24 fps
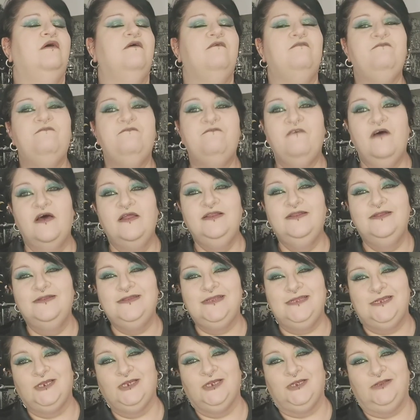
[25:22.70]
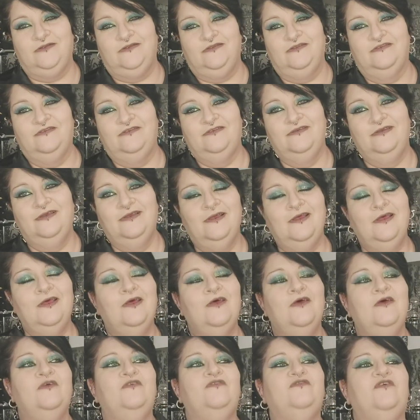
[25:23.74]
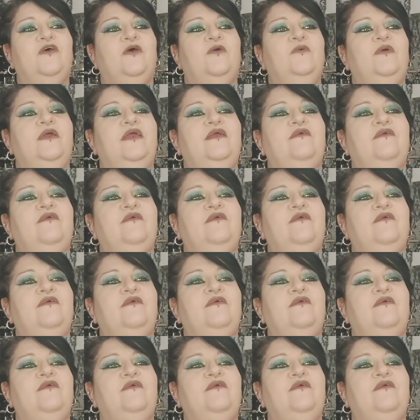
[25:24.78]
fun additions. So